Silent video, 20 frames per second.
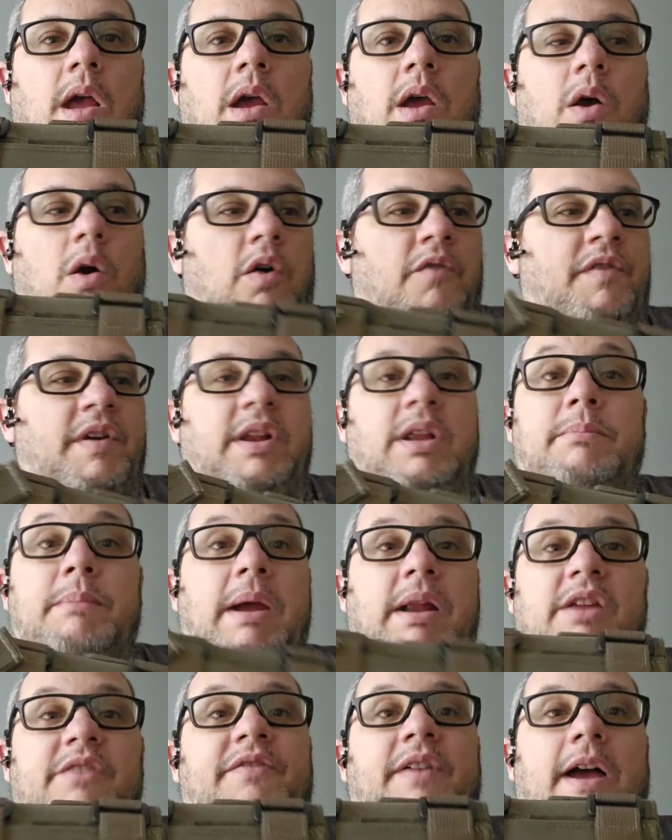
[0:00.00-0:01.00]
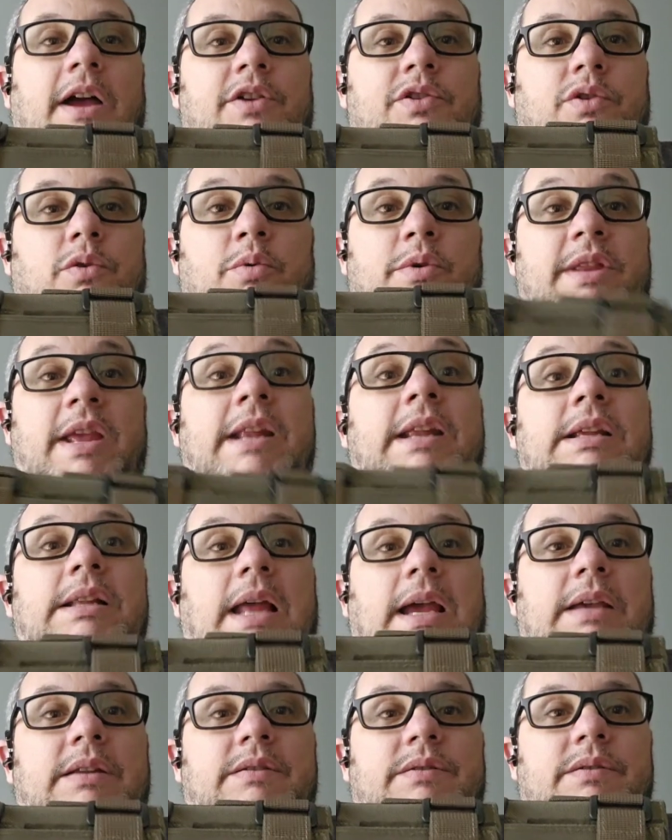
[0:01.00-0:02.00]
of any manufacturer with any
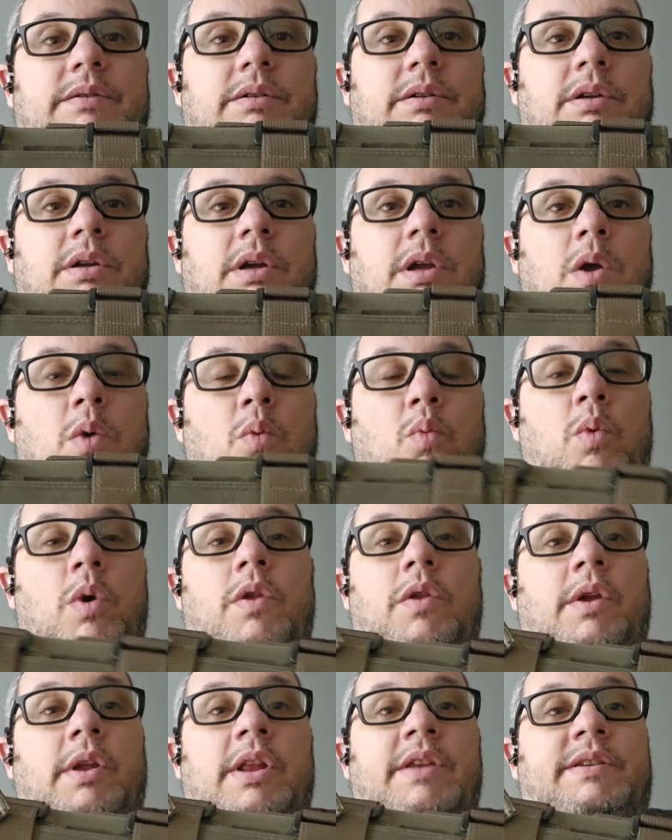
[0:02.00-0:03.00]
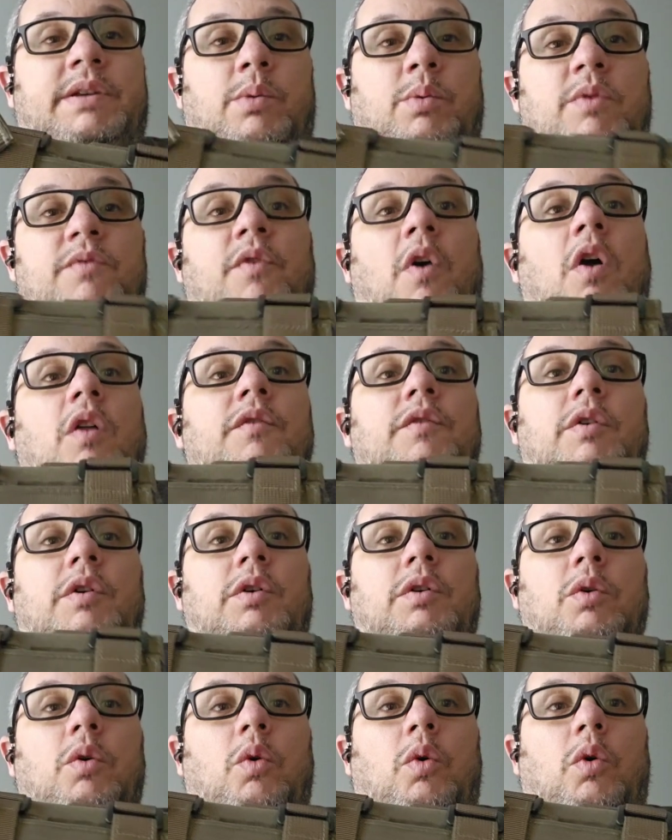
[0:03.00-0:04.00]
light, whether it is a
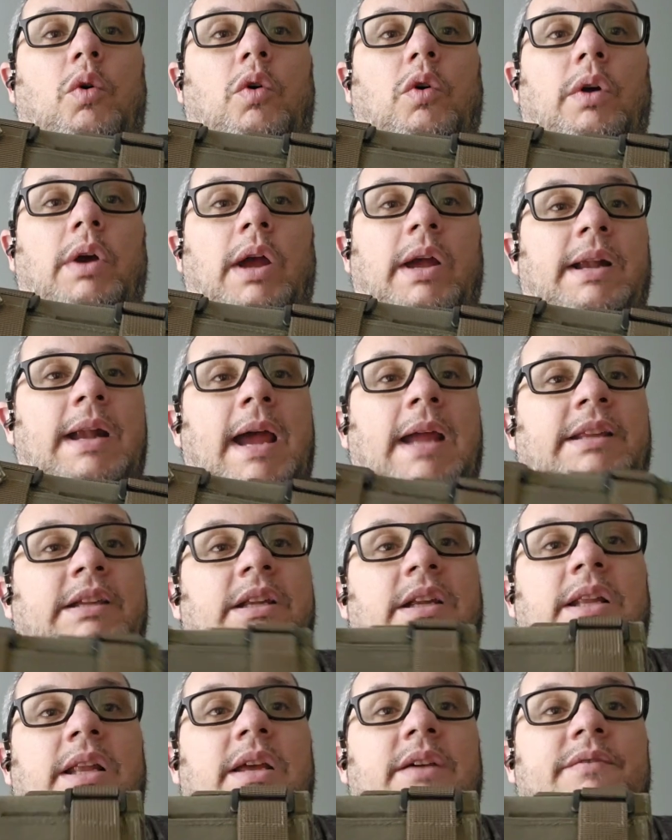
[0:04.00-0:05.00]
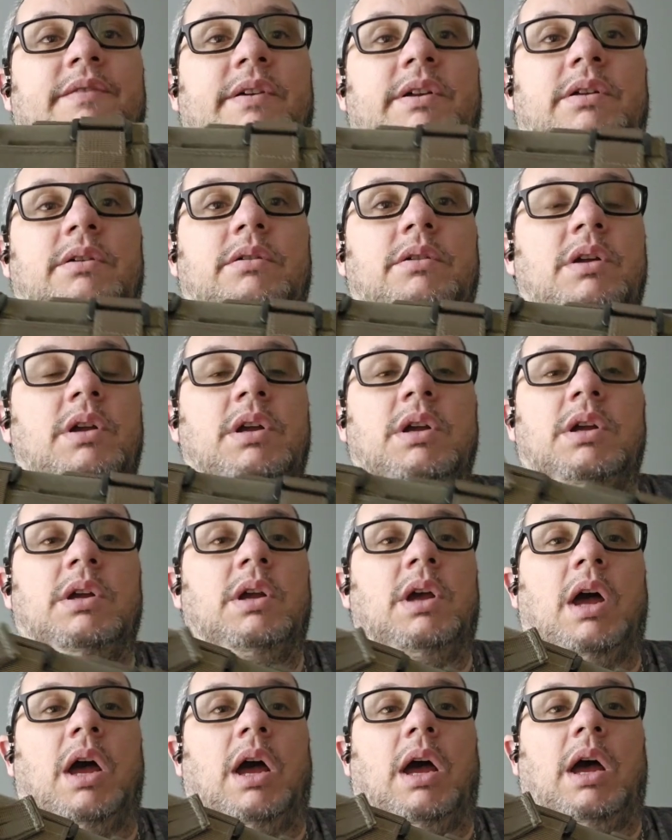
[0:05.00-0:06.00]
revolver or a 1911,
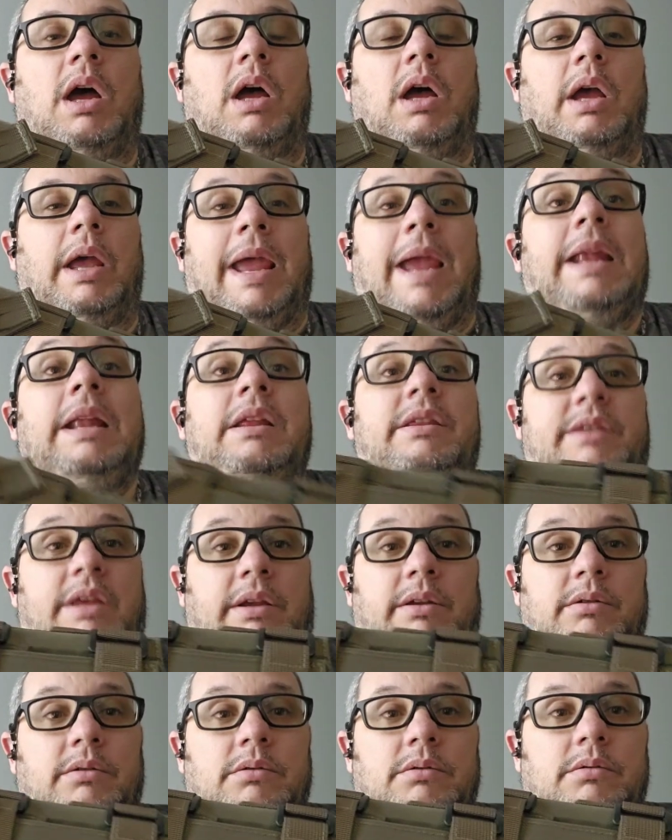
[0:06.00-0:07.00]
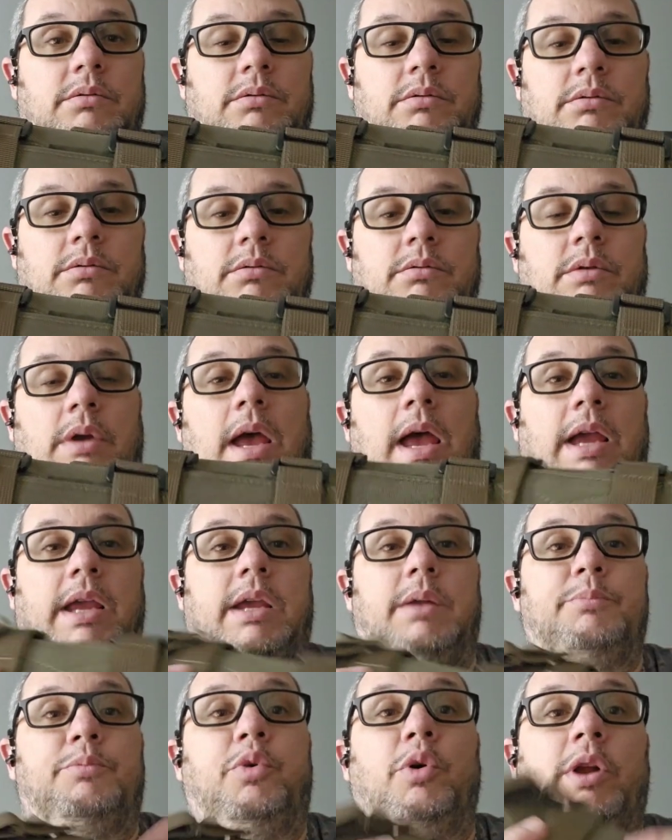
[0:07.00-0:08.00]
anything. I
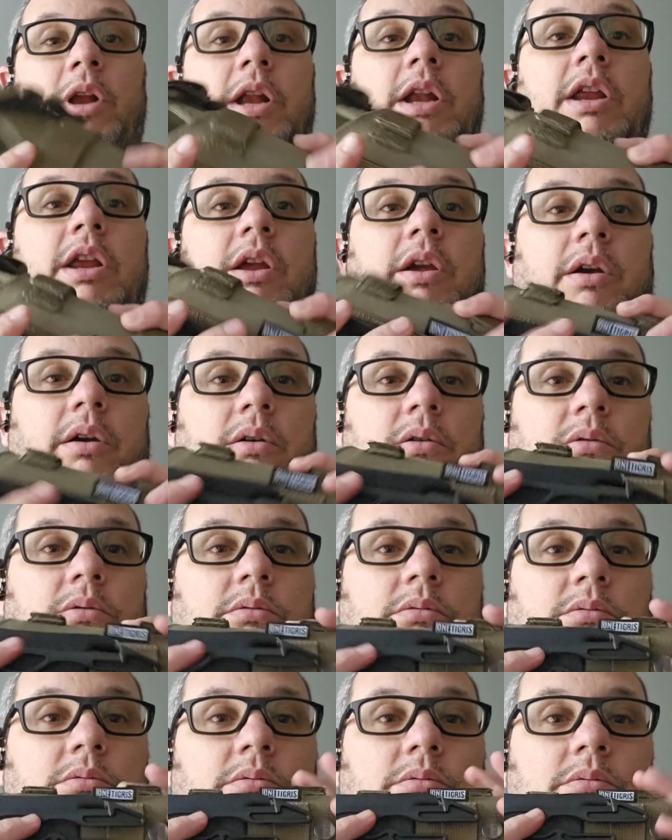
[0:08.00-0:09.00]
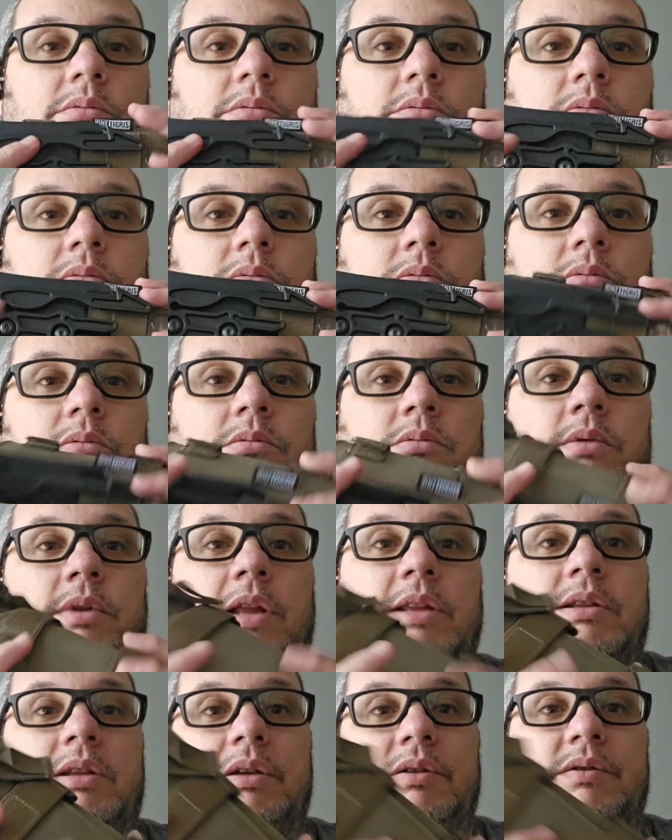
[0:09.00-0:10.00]
can put it in here
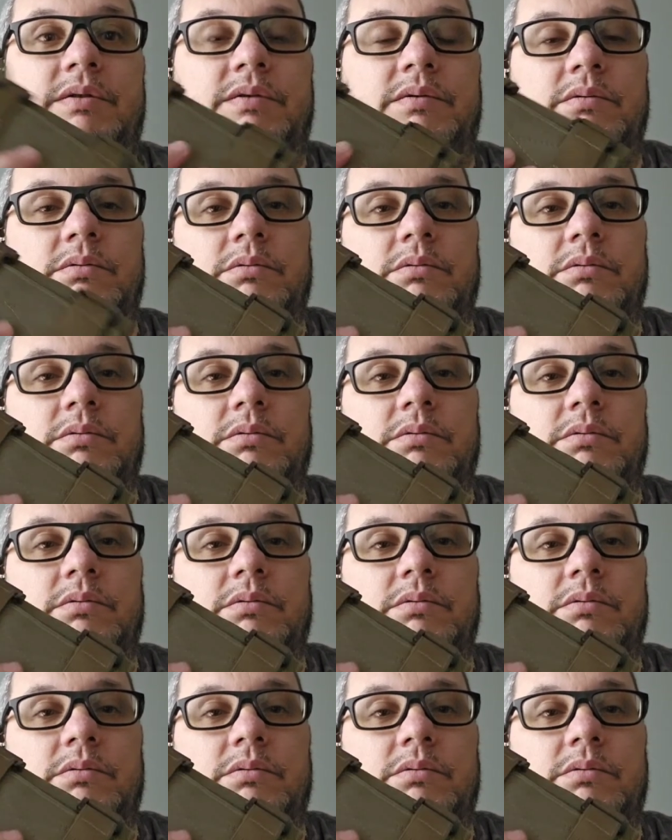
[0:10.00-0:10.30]
like this.